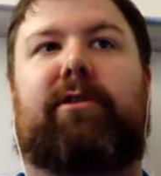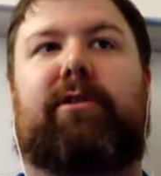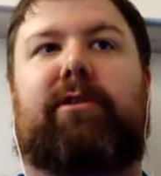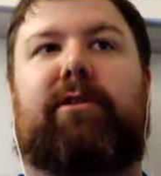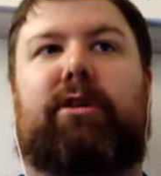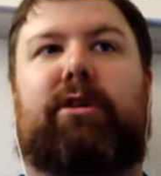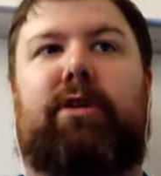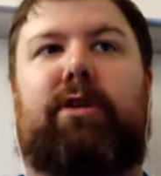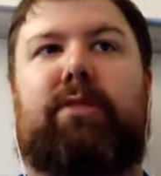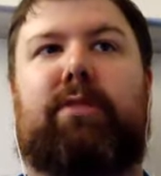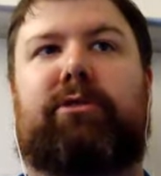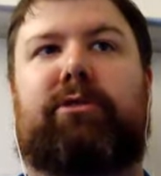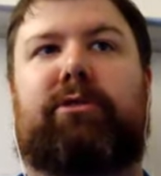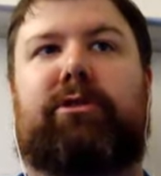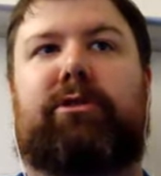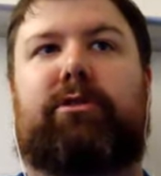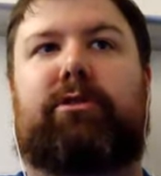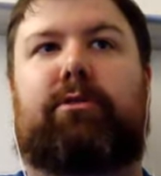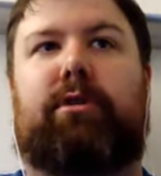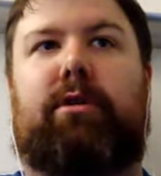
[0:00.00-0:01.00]
that you're able to
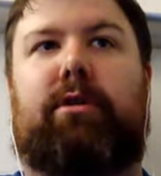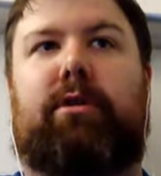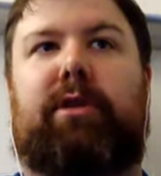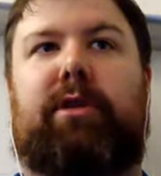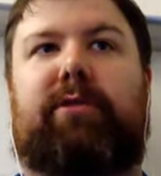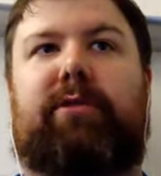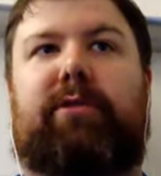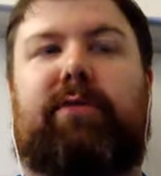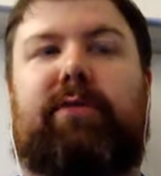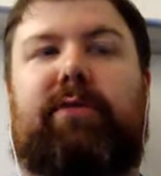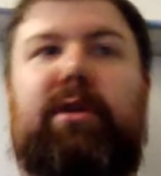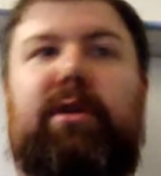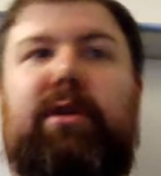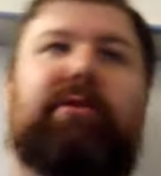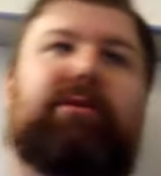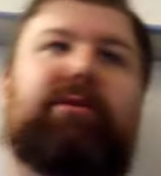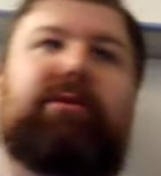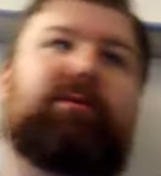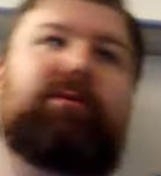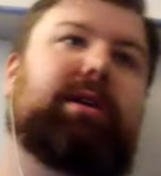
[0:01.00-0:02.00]
do across variants
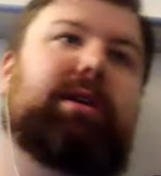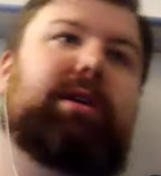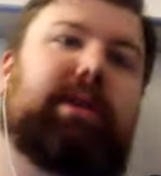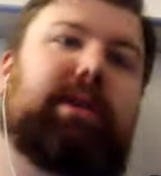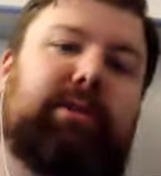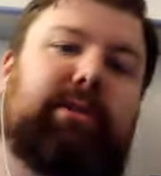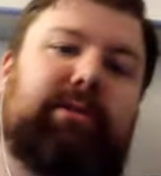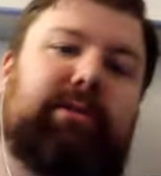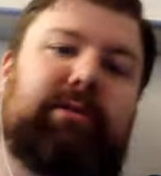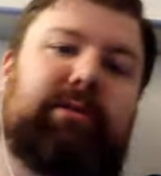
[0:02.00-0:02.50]
of Linux